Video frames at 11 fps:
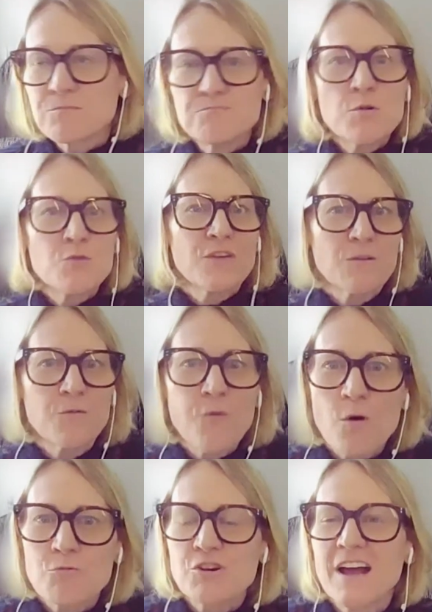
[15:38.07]
moving
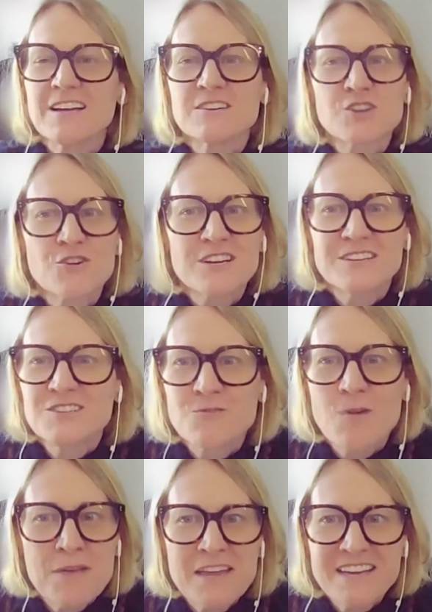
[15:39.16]
forward, I can turn it into
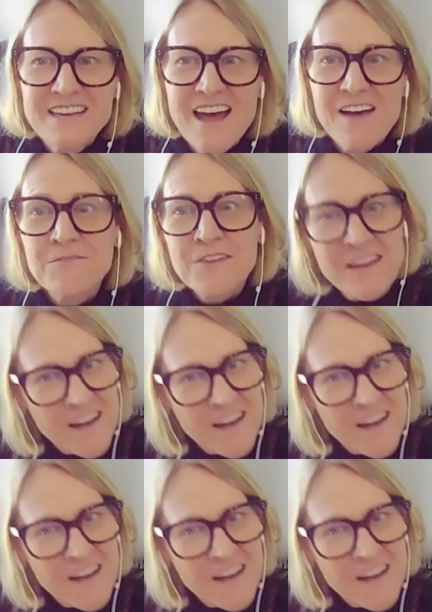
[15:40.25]
a PDF,